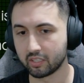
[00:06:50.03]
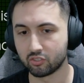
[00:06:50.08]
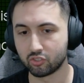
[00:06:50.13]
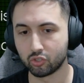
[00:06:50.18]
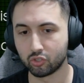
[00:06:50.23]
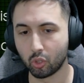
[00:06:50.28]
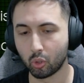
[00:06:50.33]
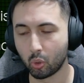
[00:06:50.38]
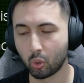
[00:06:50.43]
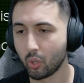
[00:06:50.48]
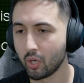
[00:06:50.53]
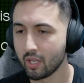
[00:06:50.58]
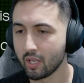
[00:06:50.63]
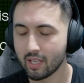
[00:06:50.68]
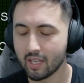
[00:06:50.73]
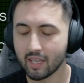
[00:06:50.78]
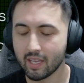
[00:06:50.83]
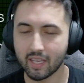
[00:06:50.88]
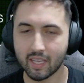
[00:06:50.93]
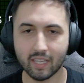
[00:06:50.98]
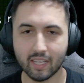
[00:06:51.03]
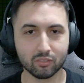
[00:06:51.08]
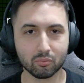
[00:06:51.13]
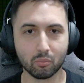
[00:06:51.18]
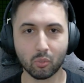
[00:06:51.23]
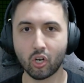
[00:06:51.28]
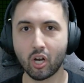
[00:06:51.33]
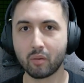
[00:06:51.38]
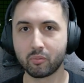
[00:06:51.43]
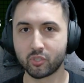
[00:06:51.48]
So it has
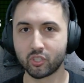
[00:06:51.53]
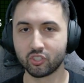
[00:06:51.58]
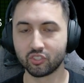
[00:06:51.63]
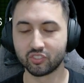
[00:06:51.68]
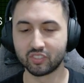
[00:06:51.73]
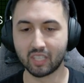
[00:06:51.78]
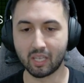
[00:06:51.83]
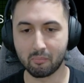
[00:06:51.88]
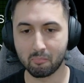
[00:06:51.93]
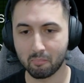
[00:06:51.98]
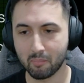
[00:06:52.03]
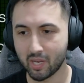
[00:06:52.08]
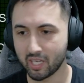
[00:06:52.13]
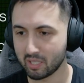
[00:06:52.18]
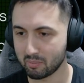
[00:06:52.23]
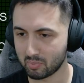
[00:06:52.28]
more options than many